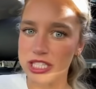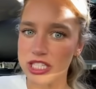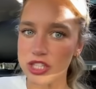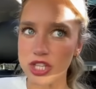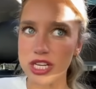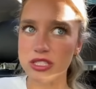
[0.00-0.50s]

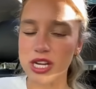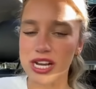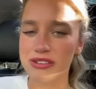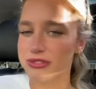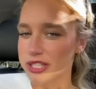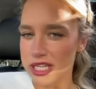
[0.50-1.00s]
eat this,
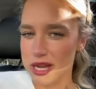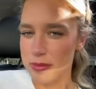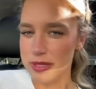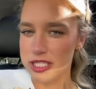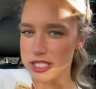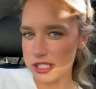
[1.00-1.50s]
I feel like I'm
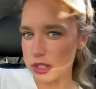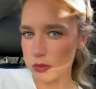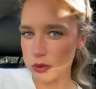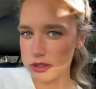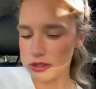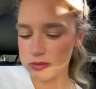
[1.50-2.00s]
in Disney
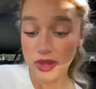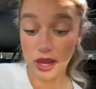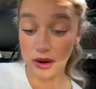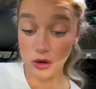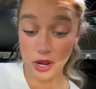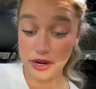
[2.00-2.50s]
World. I
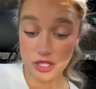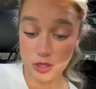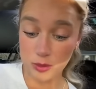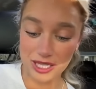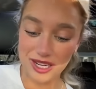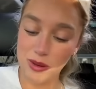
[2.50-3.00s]
don't know how to
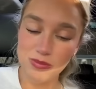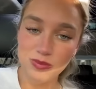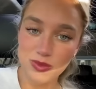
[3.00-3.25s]
explain it.